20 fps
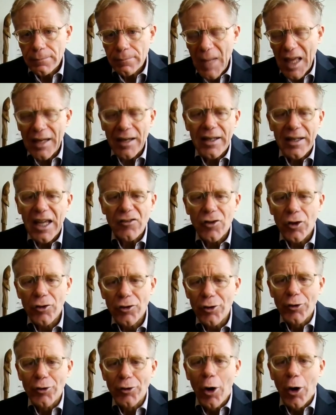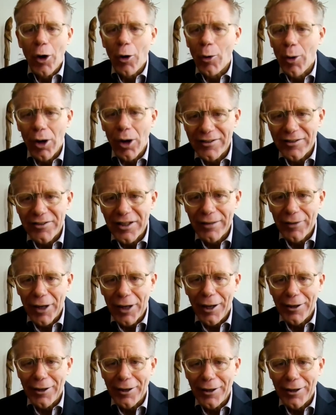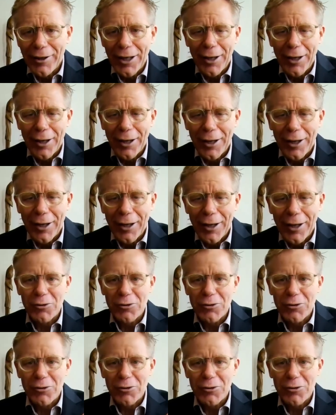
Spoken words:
And I guess you know all that, Steve. I know. I'm